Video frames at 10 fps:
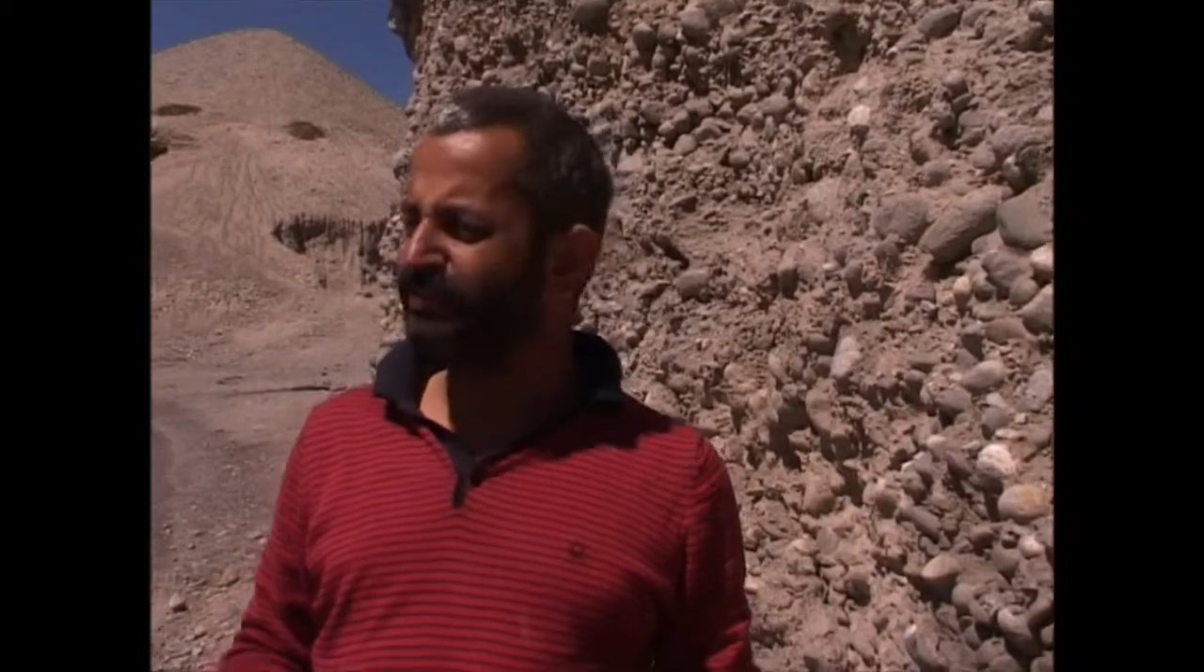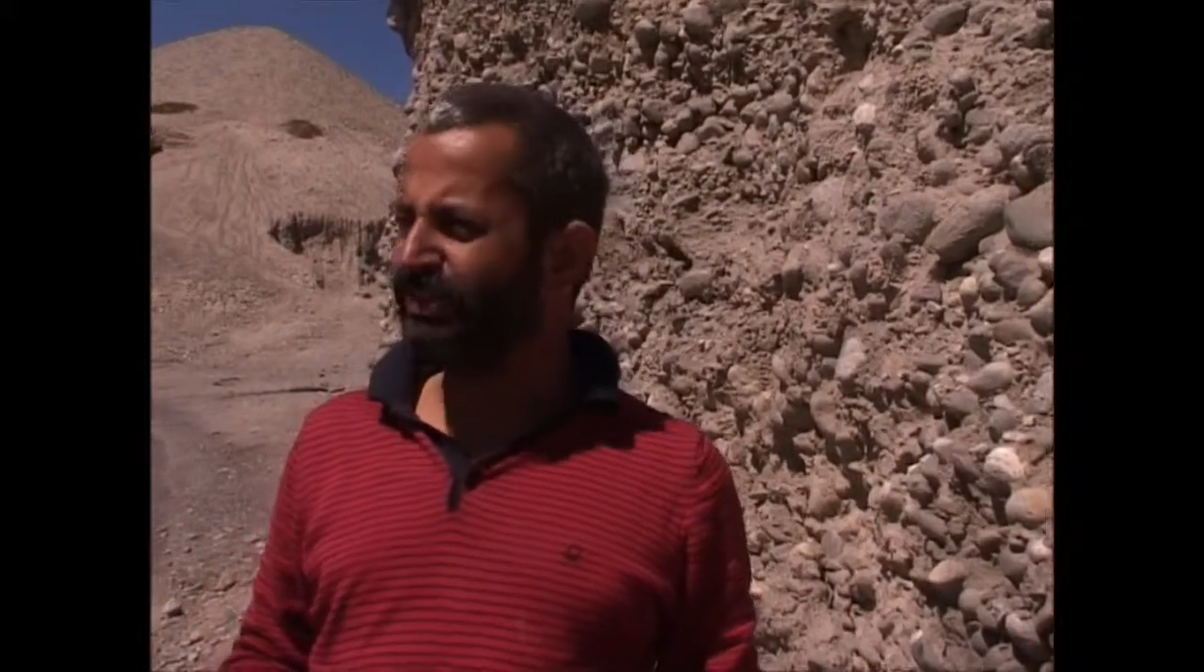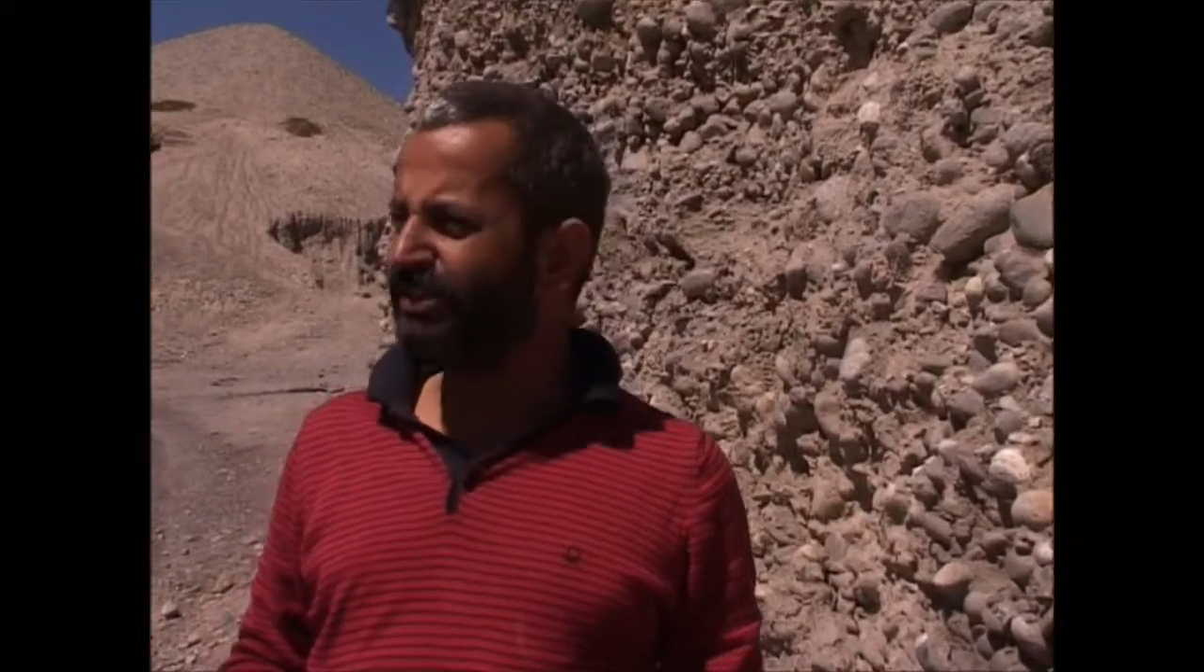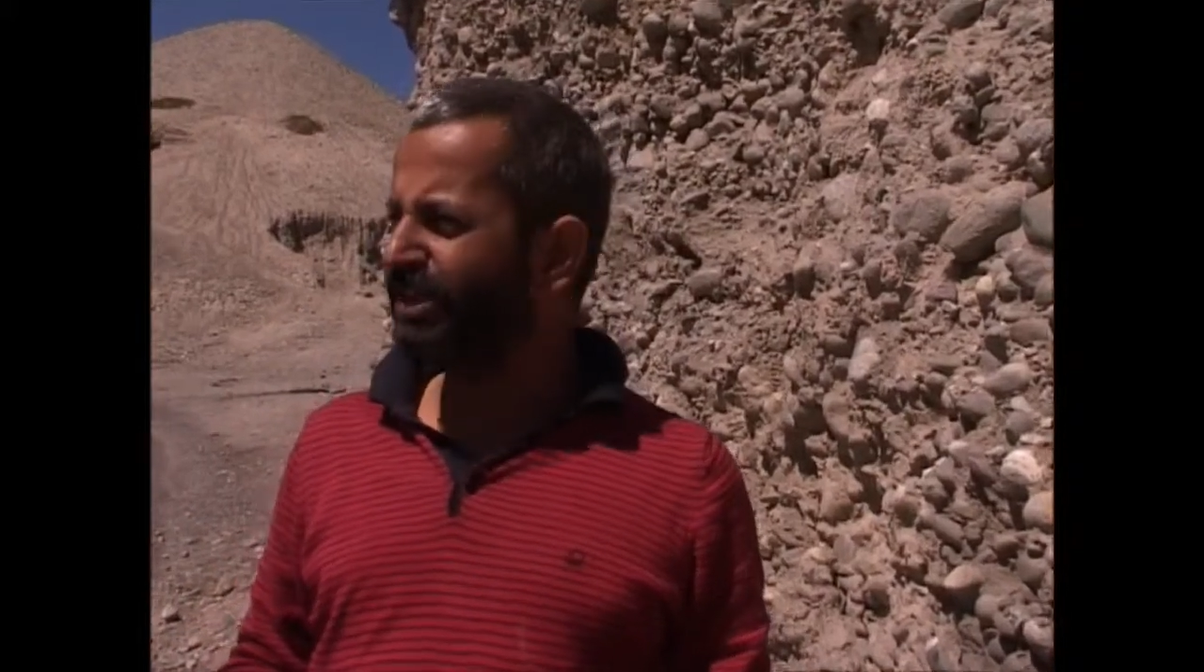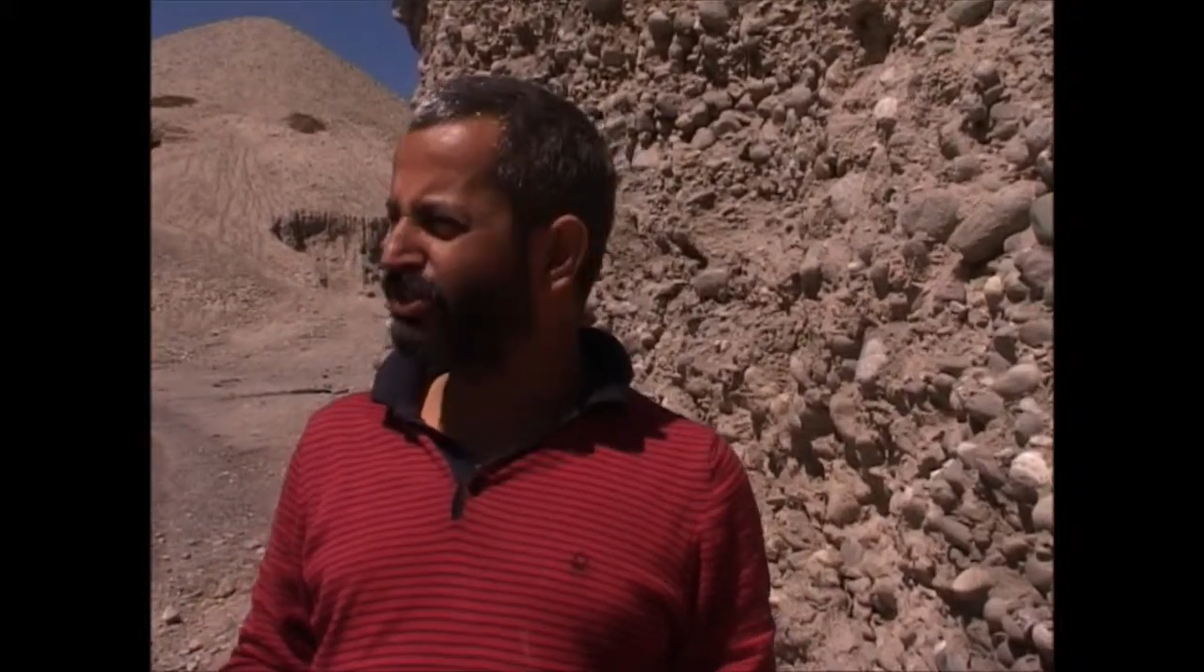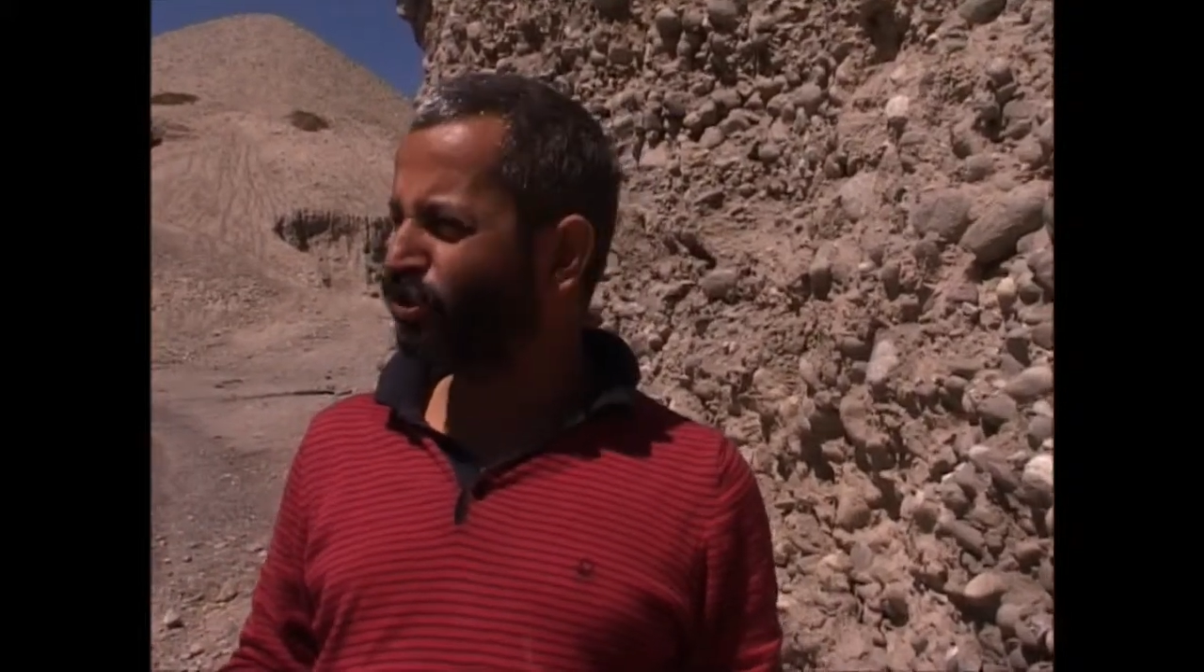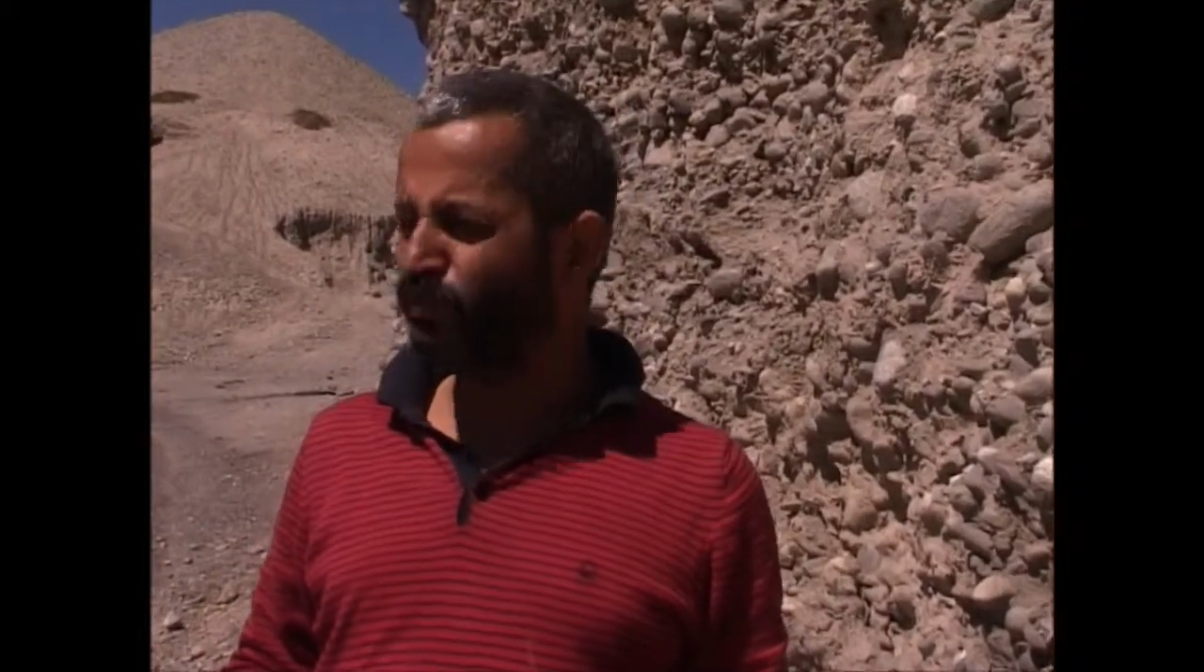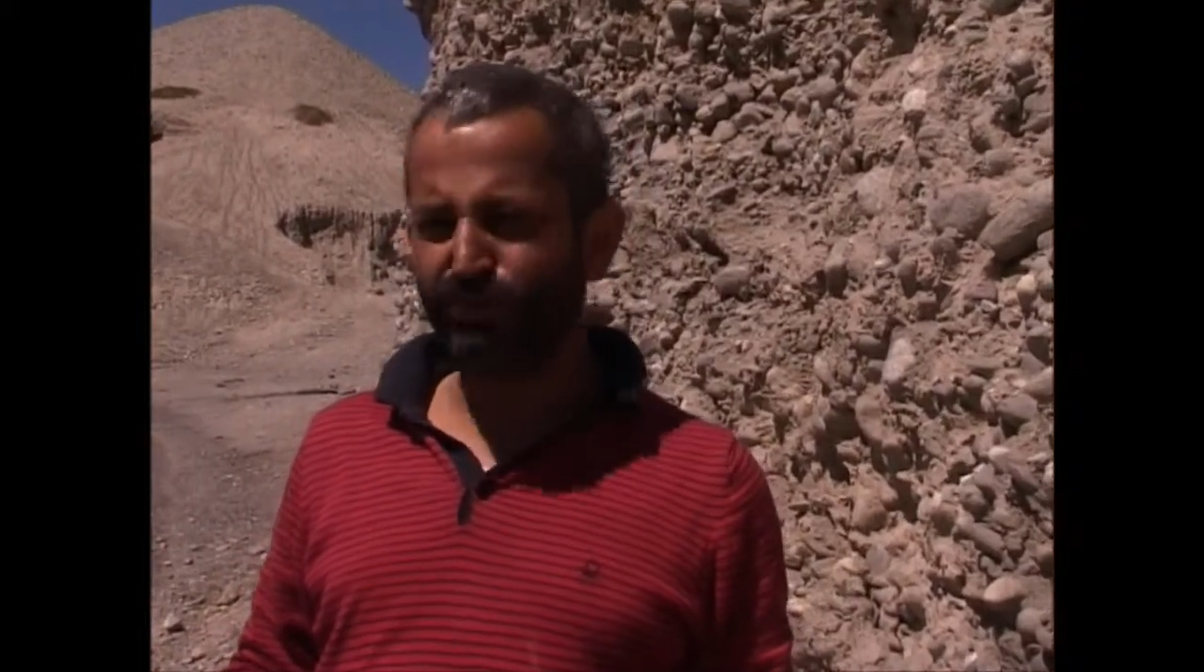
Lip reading: these natural